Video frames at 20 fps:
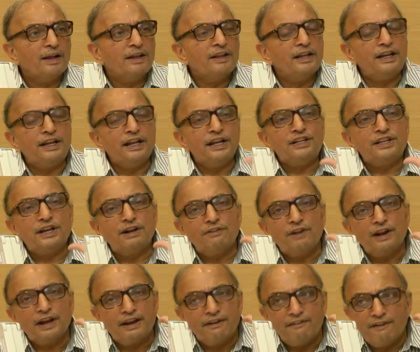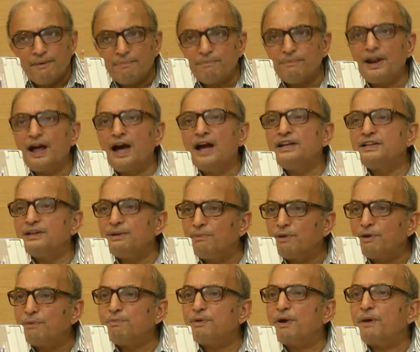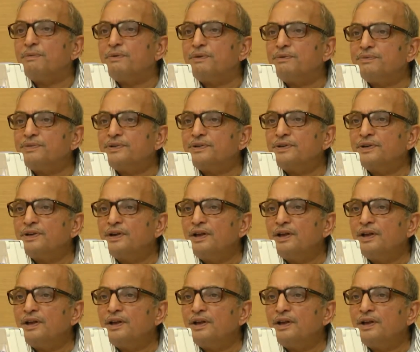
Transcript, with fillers: the teacher will give him large number of problems.